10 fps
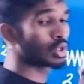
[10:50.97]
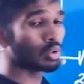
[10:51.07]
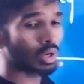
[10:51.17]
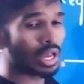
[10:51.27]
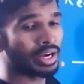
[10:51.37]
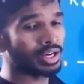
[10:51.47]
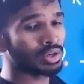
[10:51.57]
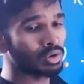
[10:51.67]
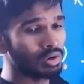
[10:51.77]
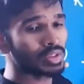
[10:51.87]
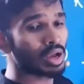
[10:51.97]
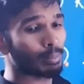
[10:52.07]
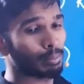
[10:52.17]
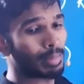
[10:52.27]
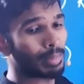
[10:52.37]
and 2,
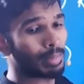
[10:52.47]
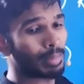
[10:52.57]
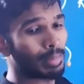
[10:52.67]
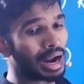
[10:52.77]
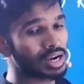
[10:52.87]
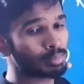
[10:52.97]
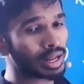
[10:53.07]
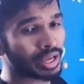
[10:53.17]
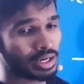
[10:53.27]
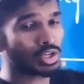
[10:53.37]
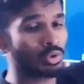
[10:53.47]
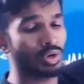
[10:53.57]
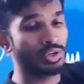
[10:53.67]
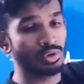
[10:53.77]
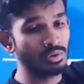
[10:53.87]
multiply it, 2 into
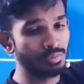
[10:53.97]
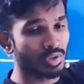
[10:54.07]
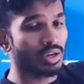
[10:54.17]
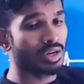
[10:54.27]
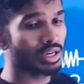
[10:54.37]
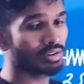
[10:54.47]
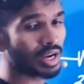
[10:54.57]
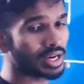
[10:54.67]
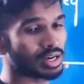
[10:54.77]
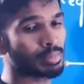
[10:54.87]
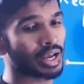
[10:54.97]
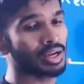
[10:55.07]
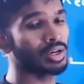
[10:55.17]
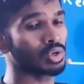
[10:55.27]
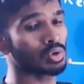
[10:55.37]
2, divided by
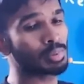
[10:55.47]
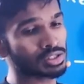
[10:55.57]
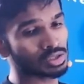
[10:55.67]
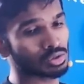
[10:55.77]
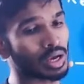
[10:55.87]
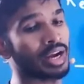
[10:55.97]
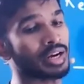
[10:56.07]
2 plus 2, add it.